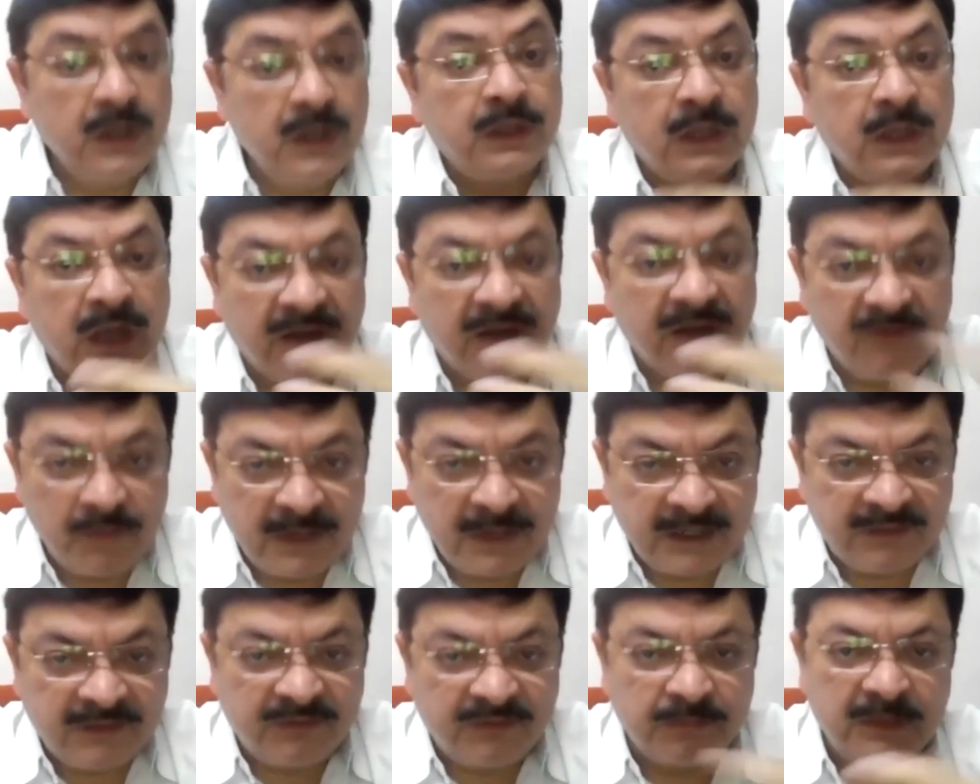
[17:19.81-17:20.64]
The
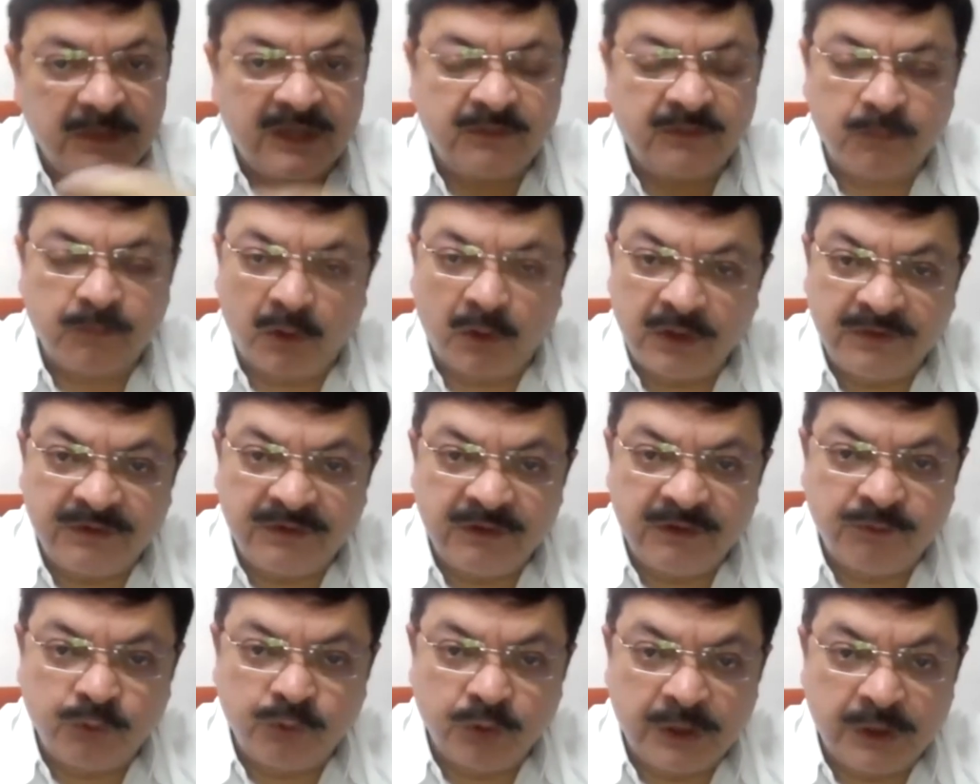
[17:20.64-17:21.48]
government makes
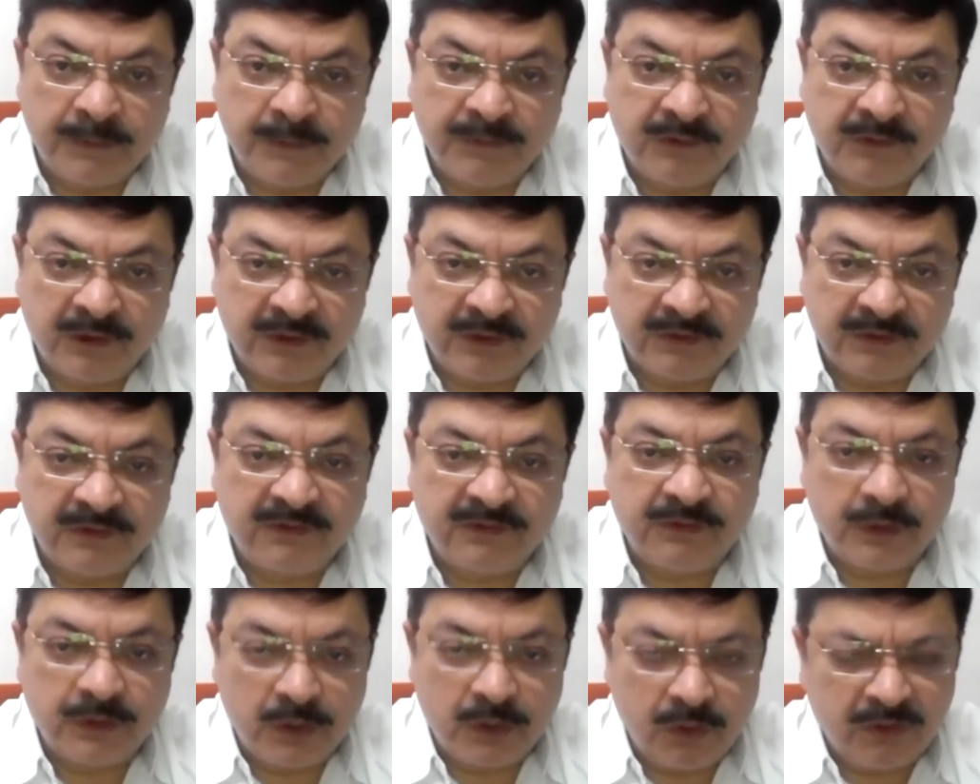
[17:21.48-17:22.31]
policies to keep
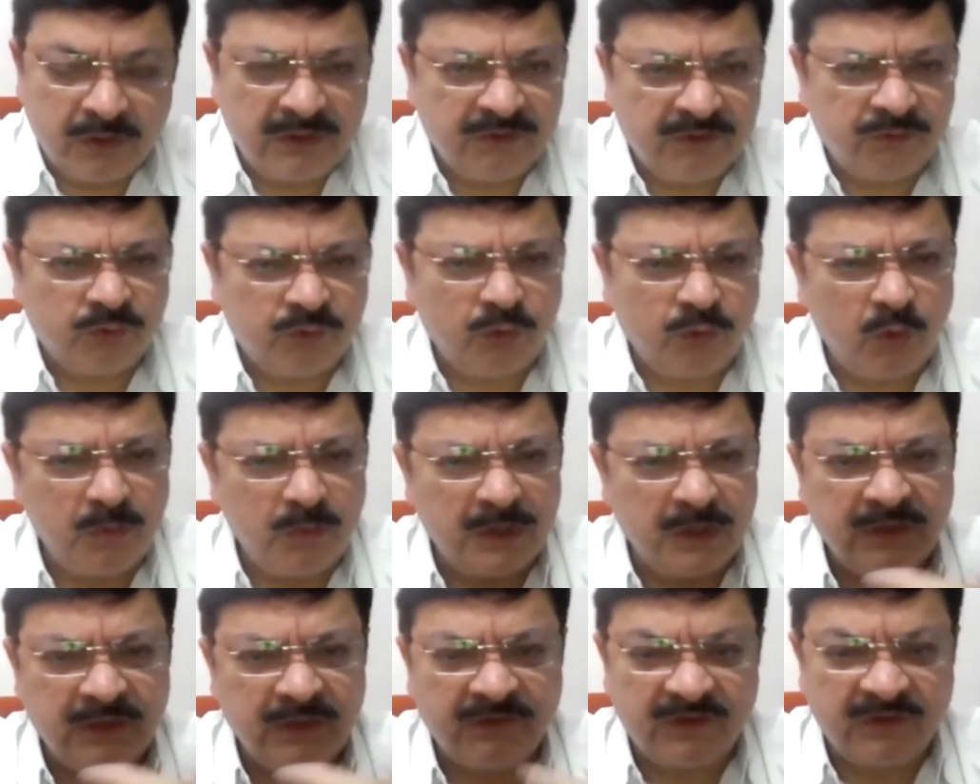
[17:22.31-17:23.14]
citizens secure. There's so
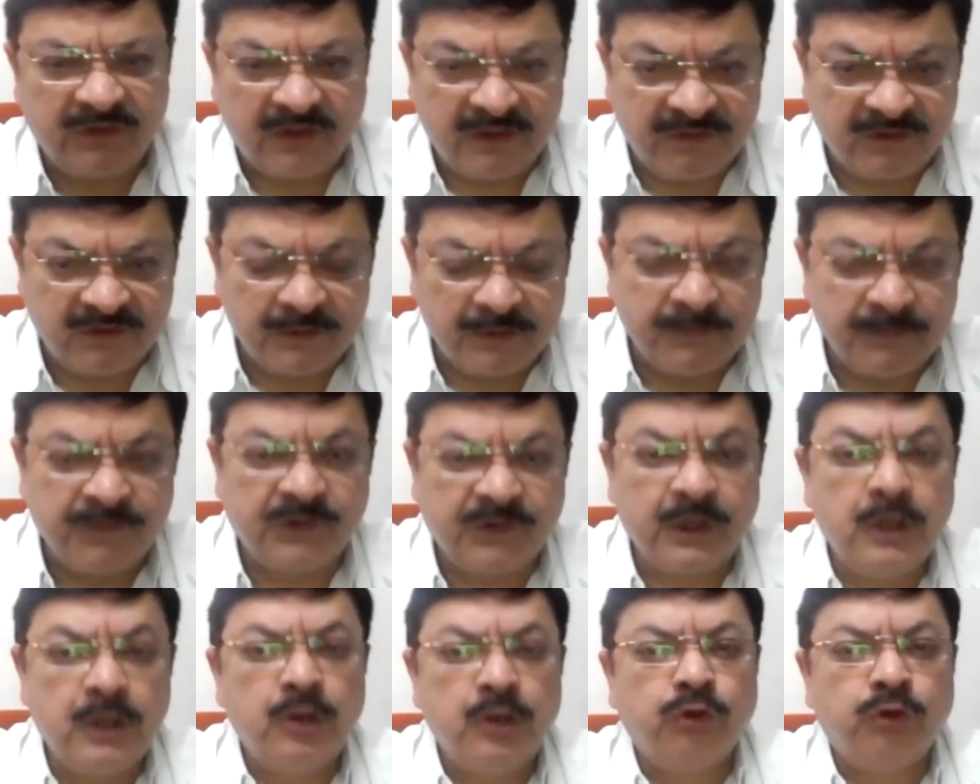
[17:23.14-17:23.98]
many
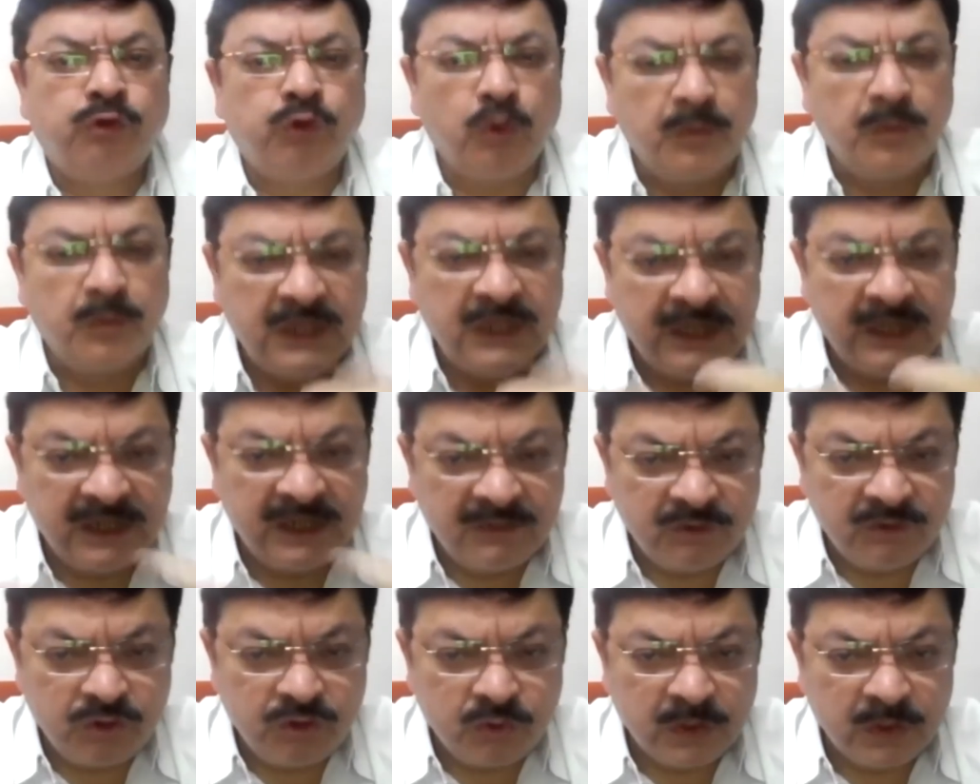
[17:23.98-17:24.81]
systems, so many
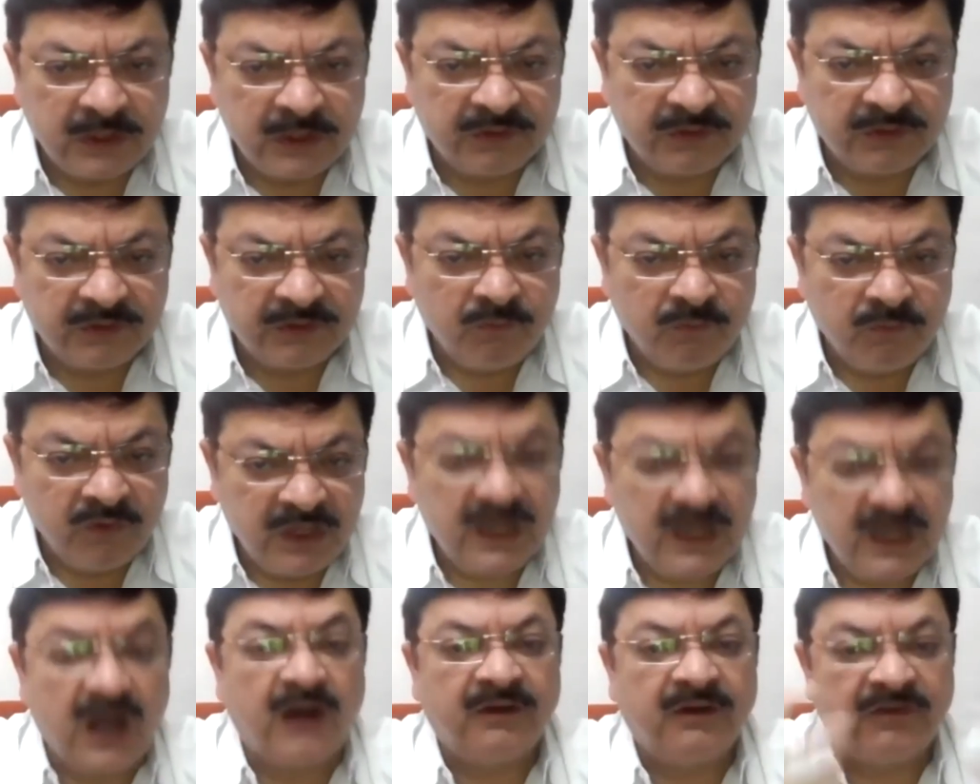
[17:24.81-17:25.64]
individuals.
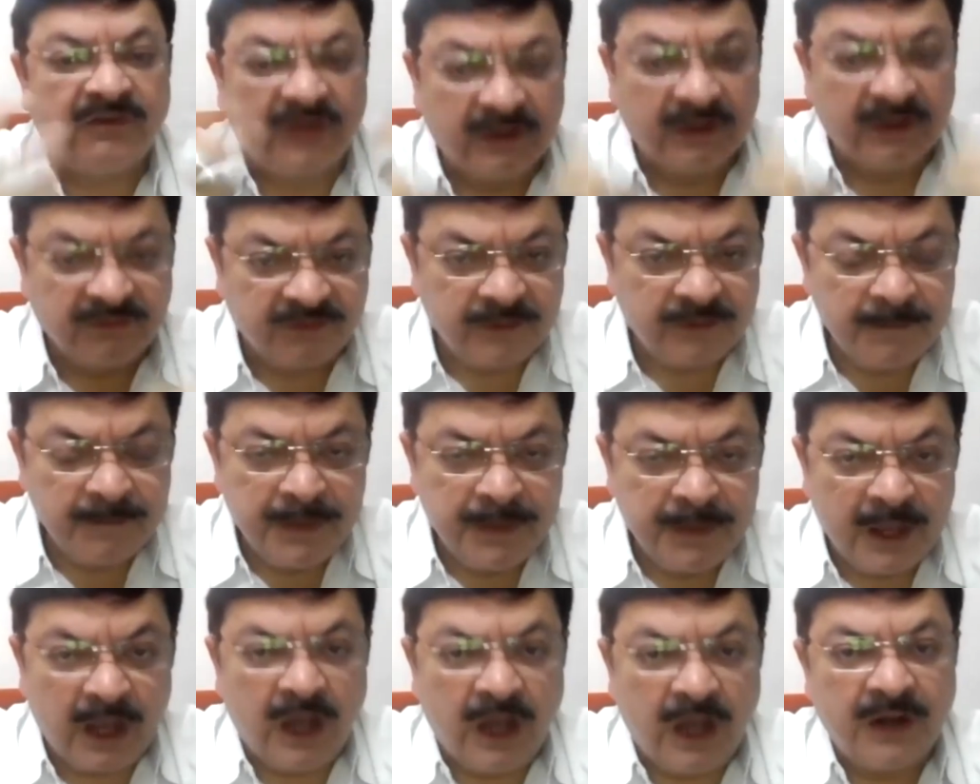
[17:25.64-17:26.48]
We ourselves
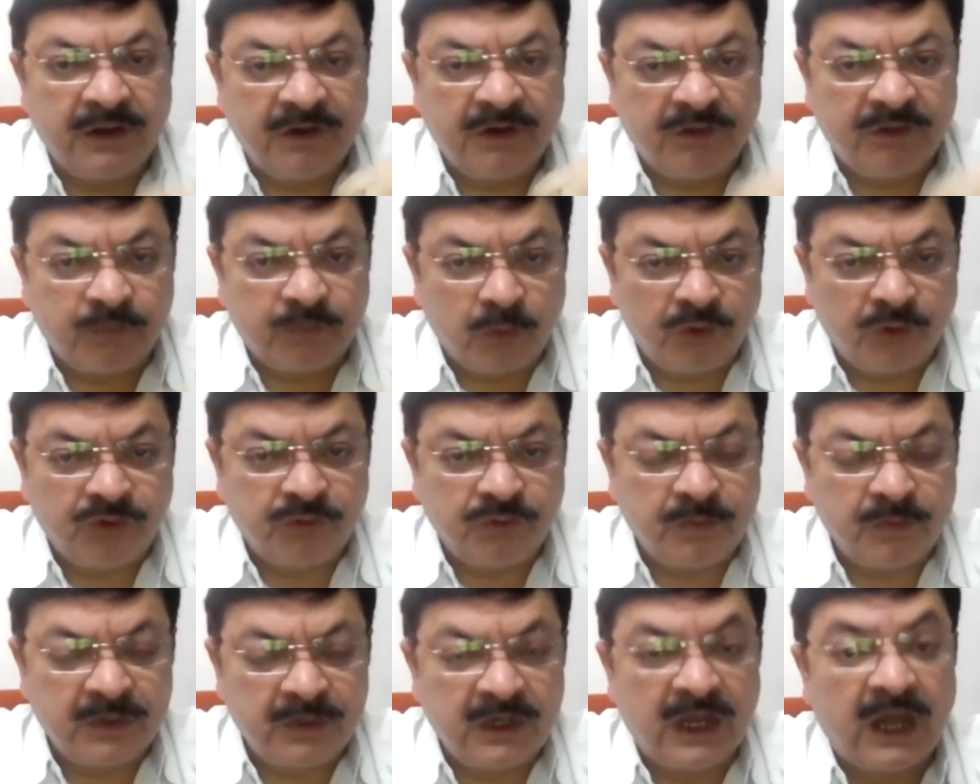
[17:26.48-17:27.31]
are
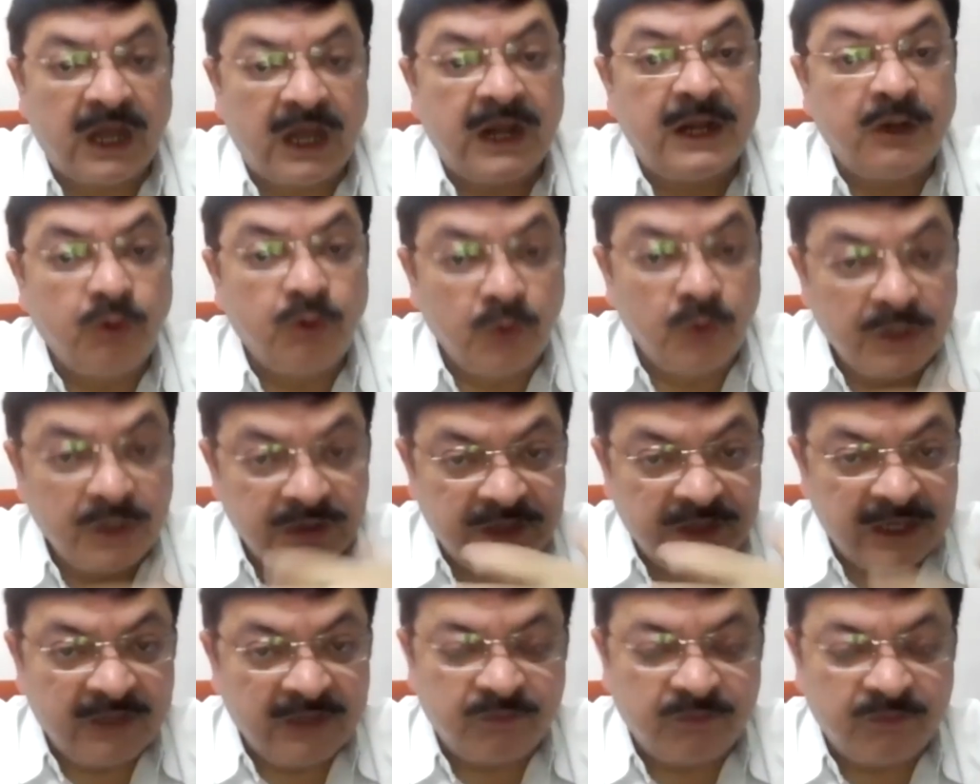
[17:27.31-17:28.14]
responsible and are doing
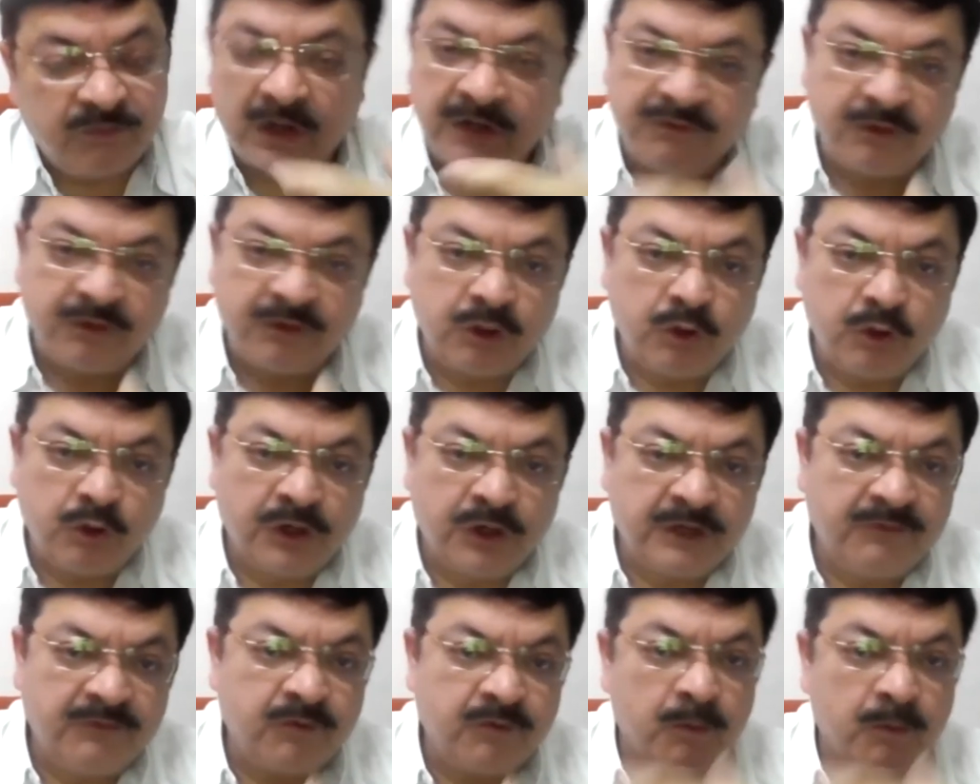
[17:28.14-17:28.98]
things for our
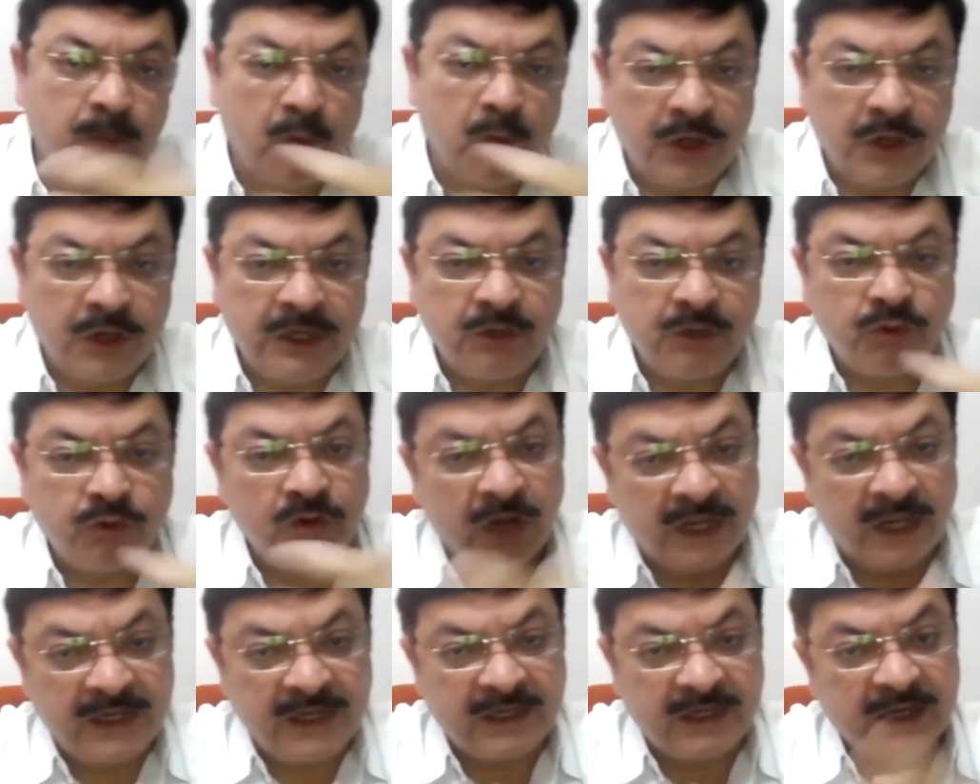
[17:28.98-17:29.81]
security from morning to
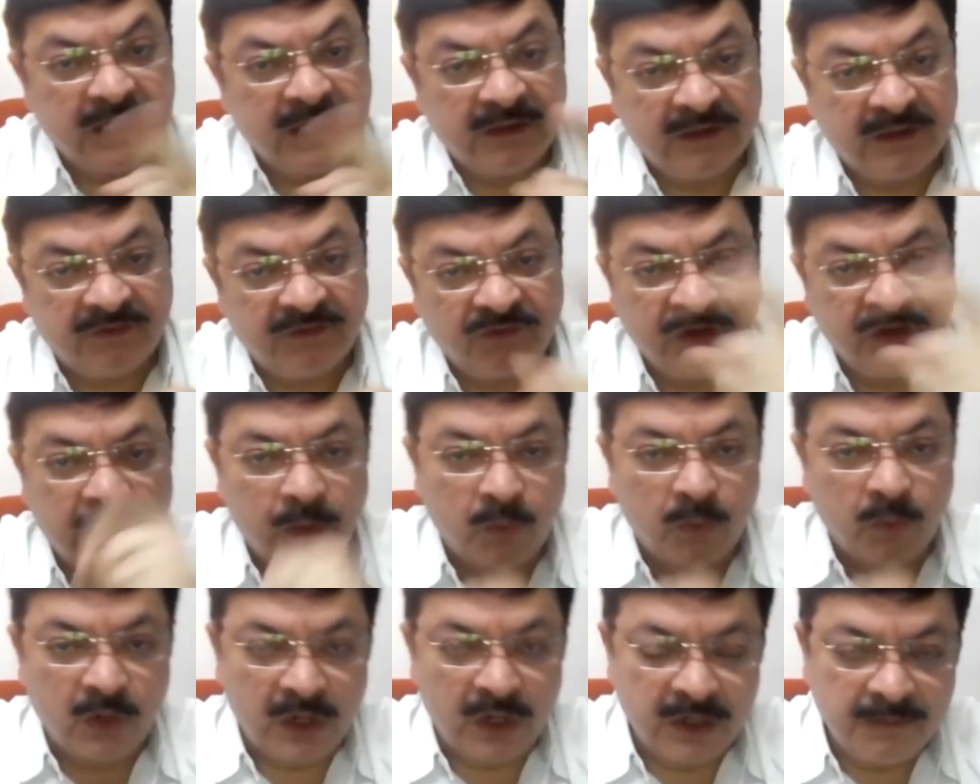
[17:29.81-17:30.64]
night in this real
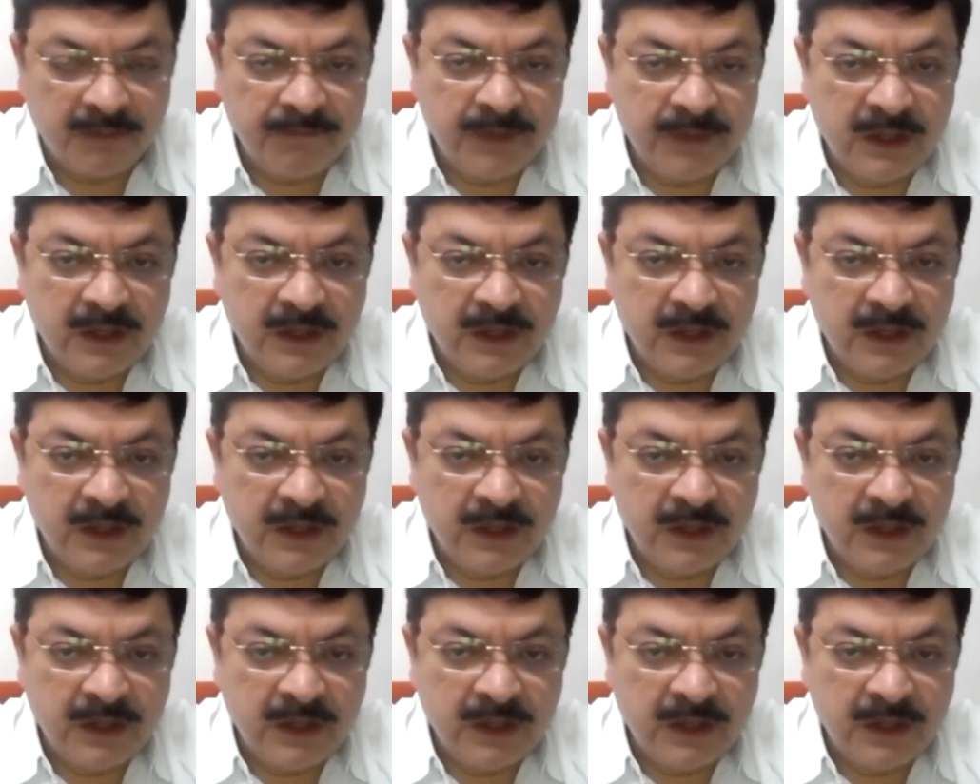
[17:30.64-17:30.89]
world.